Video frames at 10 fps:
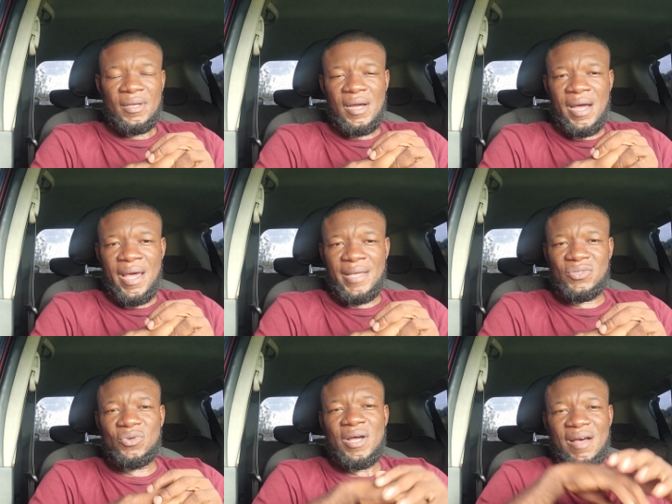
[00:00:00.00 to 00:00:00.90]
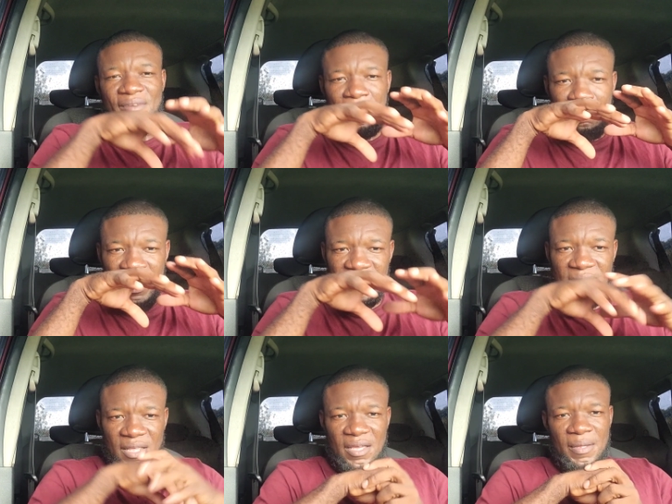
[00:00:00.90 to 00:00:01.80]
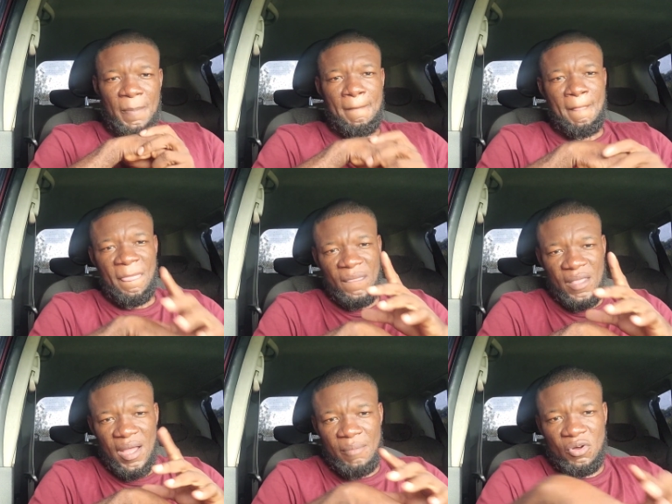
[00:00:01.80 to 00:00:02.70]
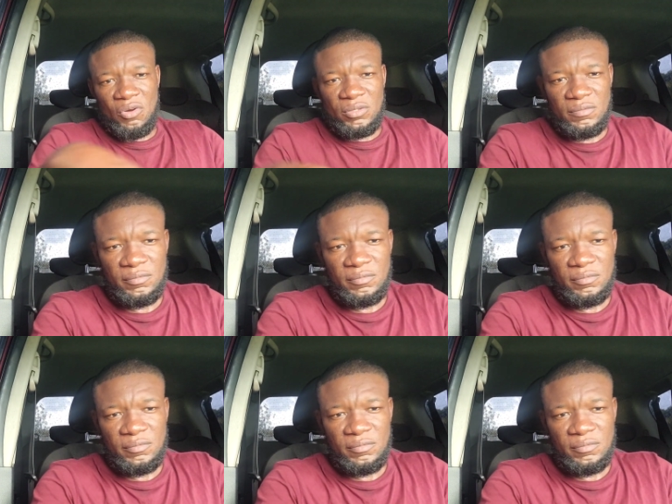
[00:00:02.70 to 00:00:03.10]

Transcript: Guys, wanna have a blessed day. I'm out.